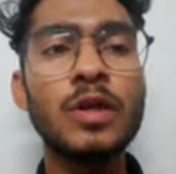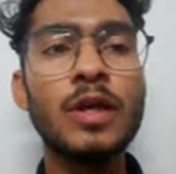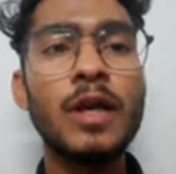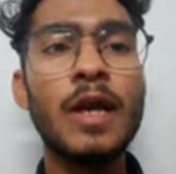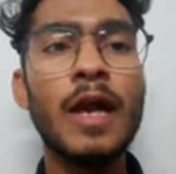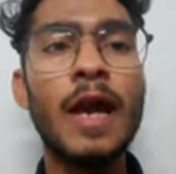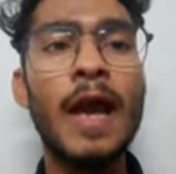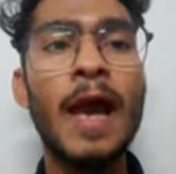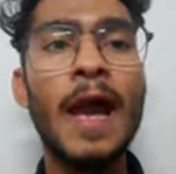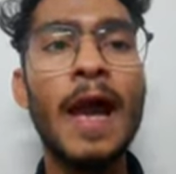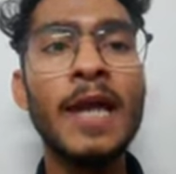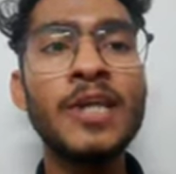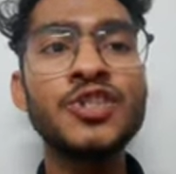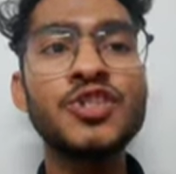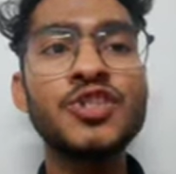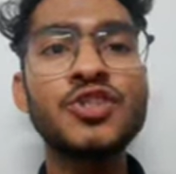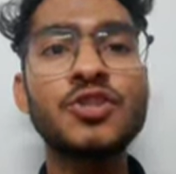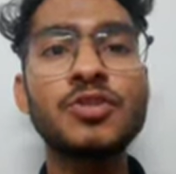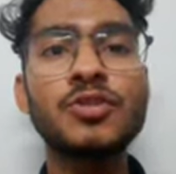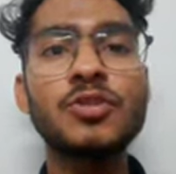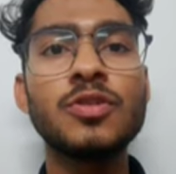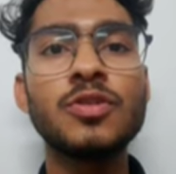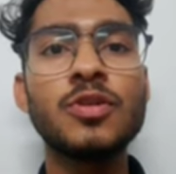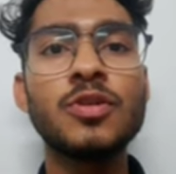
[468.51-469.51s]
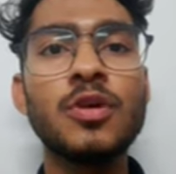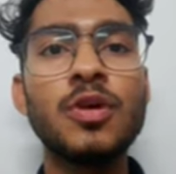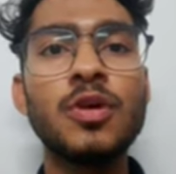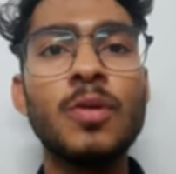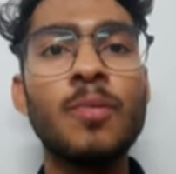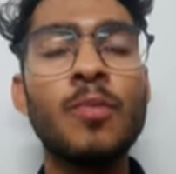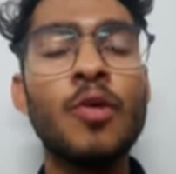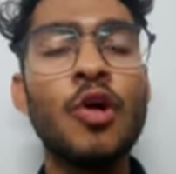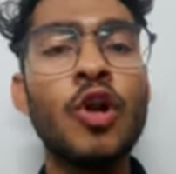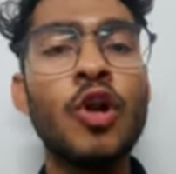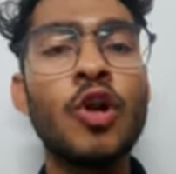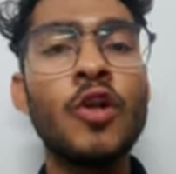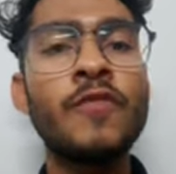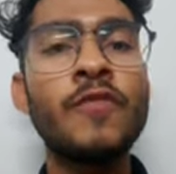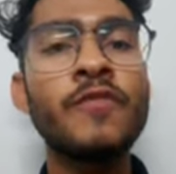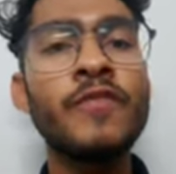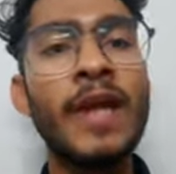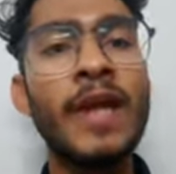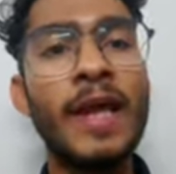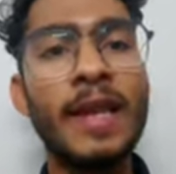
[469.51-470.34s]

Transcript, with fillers: hashed mod of 10